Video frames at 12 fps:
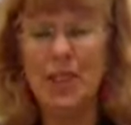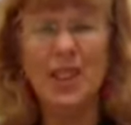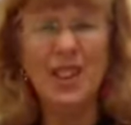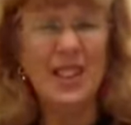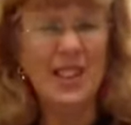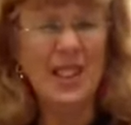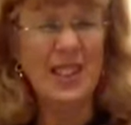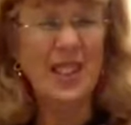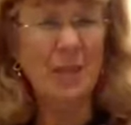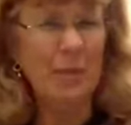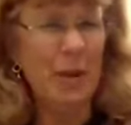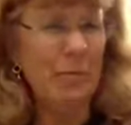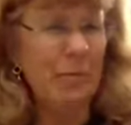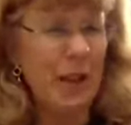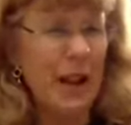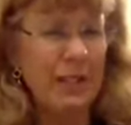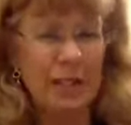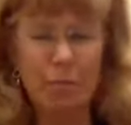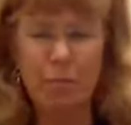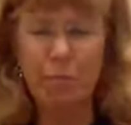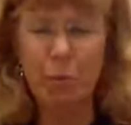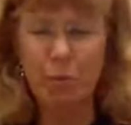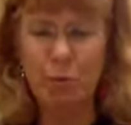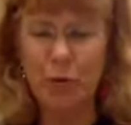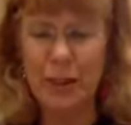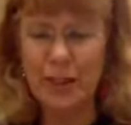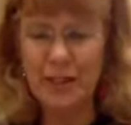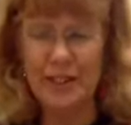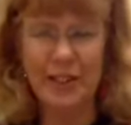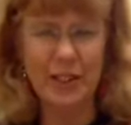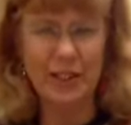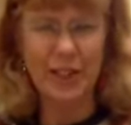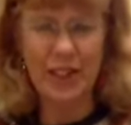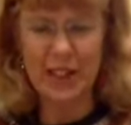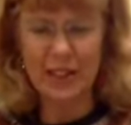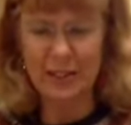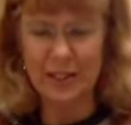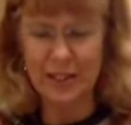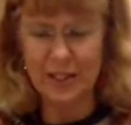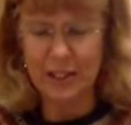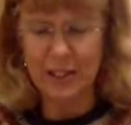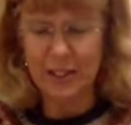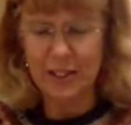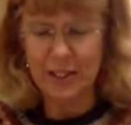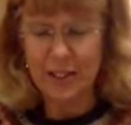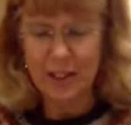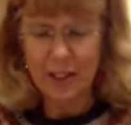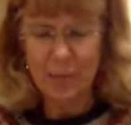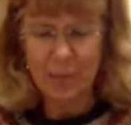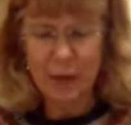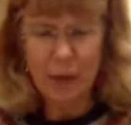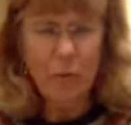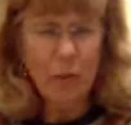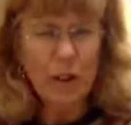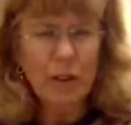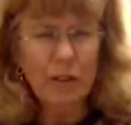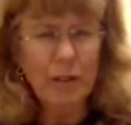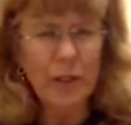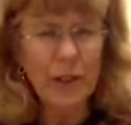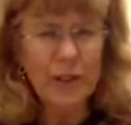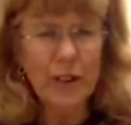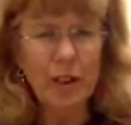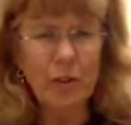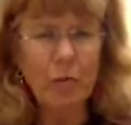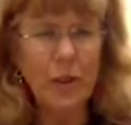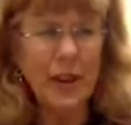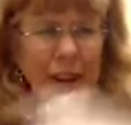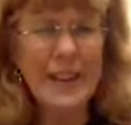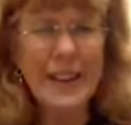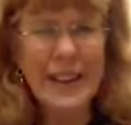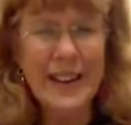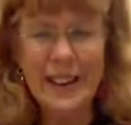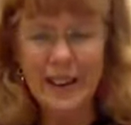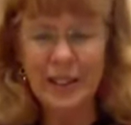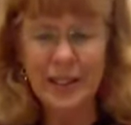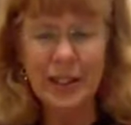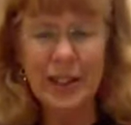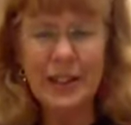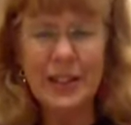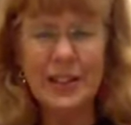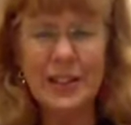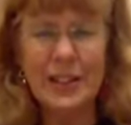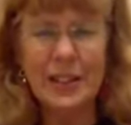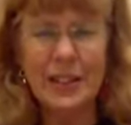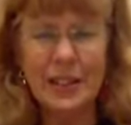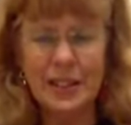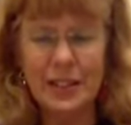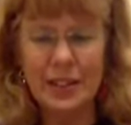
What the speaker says: It's a little bit brown and boring, isn't it, on the outside. But I wonder if it's got what I need on the inside.